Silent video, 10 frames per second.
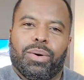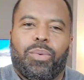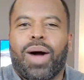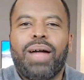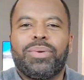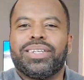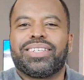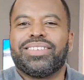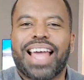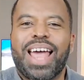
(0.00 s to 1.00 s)
Why would
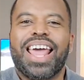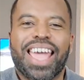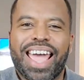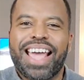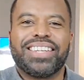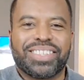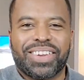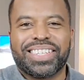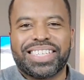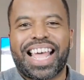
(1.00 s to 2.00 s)
you not add
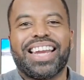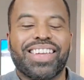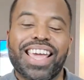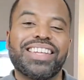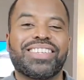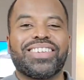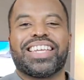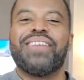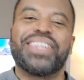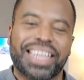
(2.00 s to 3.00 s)
salt to salad? You add salt
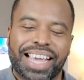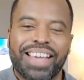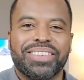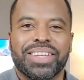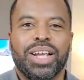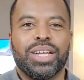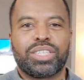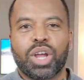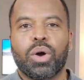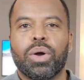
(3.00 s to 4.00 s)
to everything else.
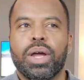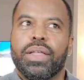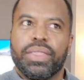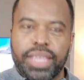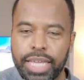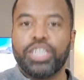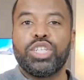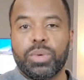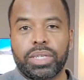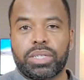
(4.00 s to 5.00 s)
So the
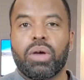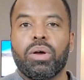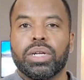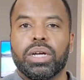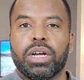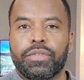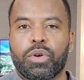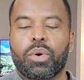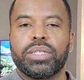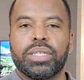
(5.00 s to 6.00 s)
issue with salt, of
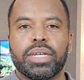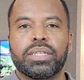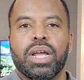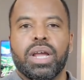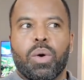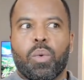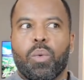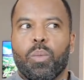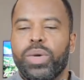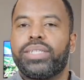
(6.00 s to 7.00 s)
course, is
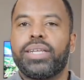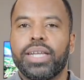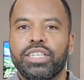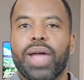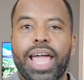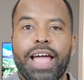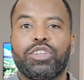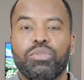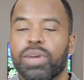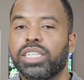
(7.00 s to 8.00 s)
we tend to have
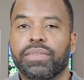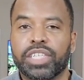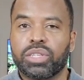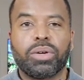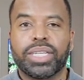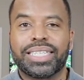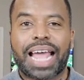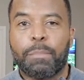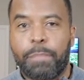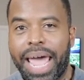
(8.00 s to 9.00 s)
too much of it. Salt is
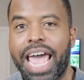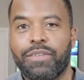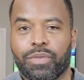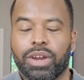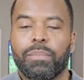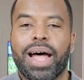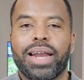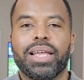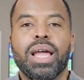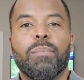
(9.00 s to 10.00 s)
not bad for your
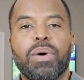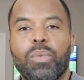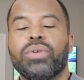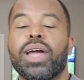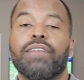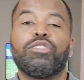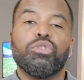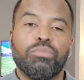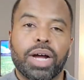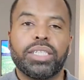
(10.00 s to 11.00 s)
body, but when you have
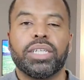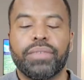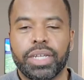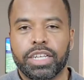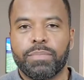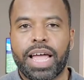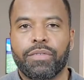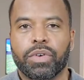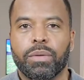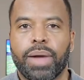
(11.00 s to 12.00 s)
too much of it, it's
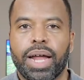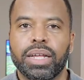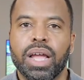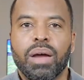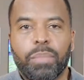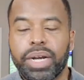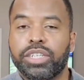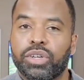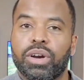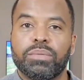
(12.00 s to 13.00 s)
bad for your body. But
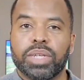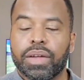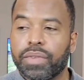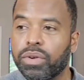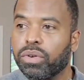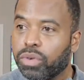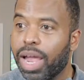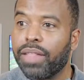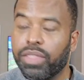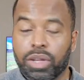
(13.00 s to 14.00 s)
in terms of, you know, you
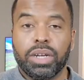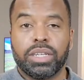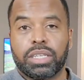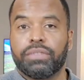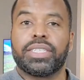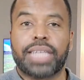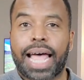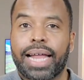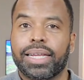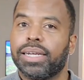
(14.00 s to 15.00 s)
have the goodness of a
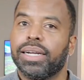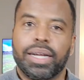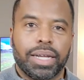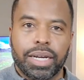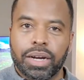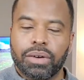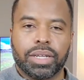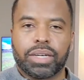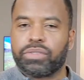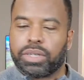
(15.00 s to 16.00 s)
salad, you know,
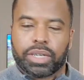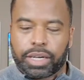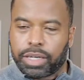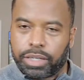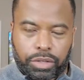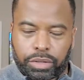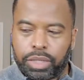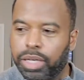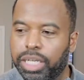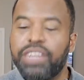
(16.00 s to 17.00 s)
the, the
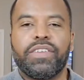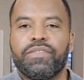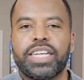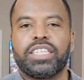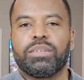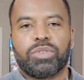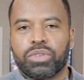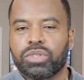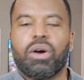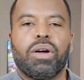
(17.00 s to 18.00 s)
leafy
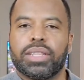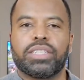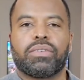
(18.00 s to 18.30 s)
vegetables, all this